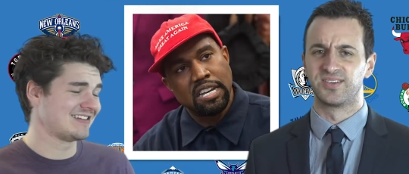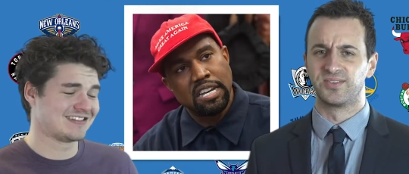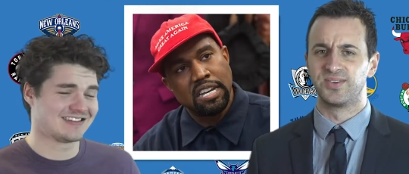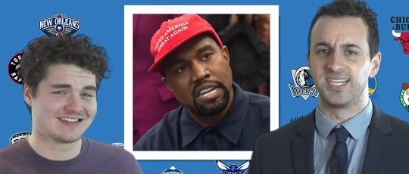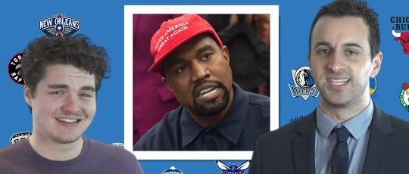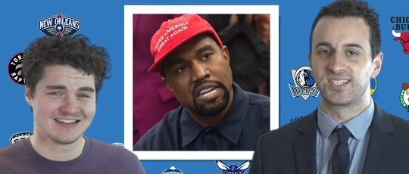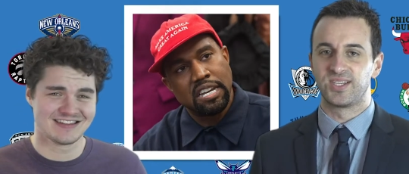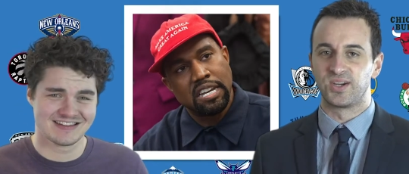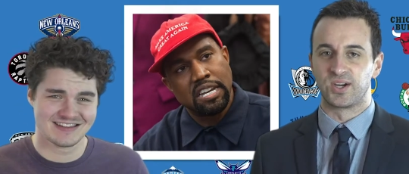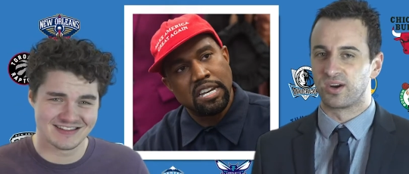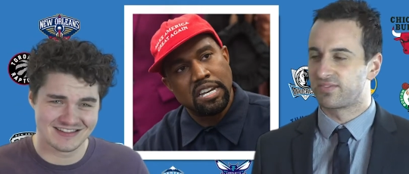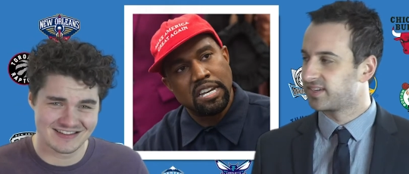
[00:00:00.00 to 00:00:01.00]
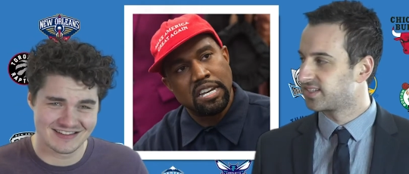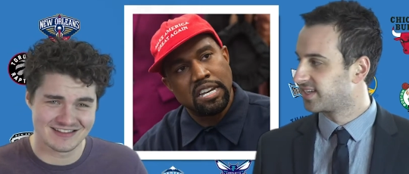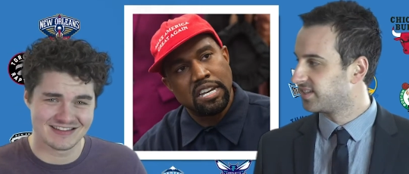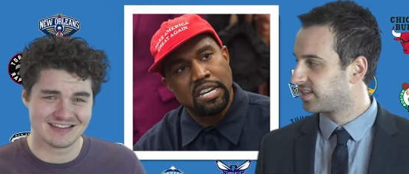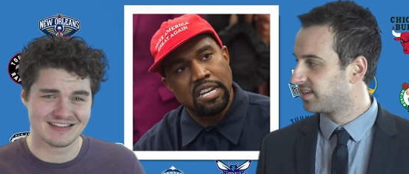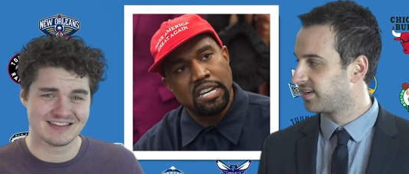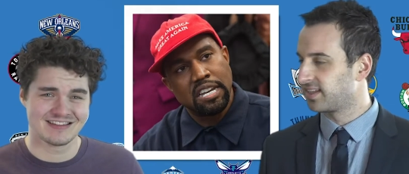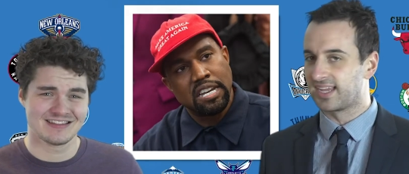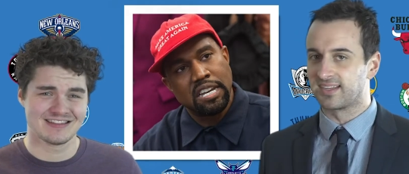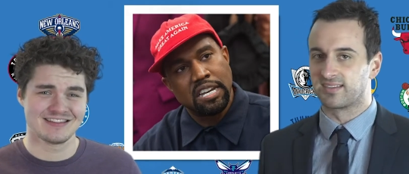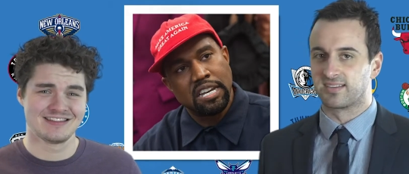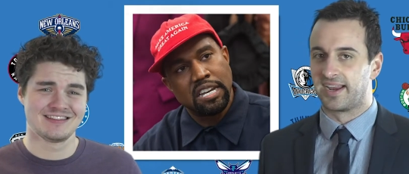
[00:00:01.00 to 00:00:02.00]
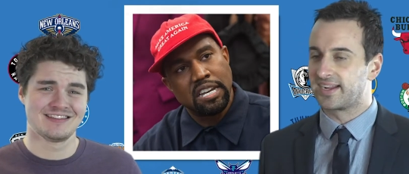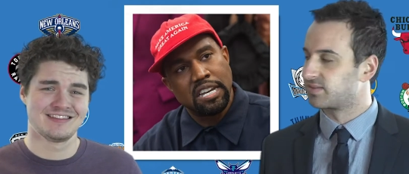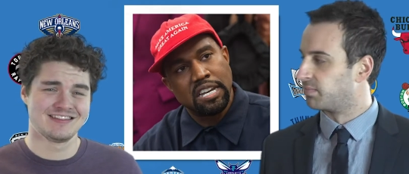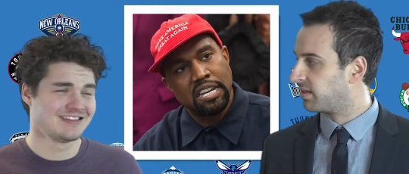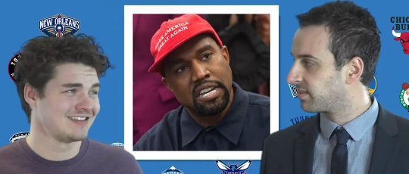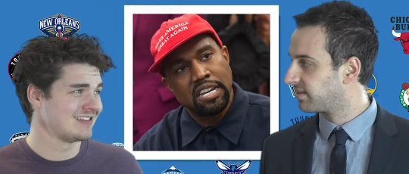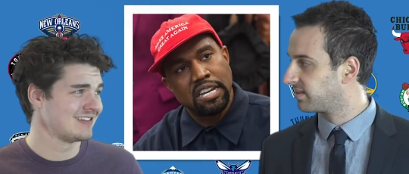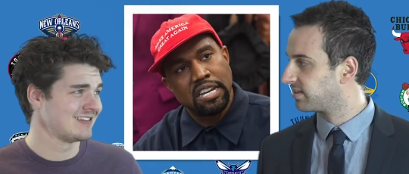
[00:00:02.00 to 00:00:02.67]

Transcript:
Speaker 1: Reed, isn't your girlfriend's quinceañera like next month?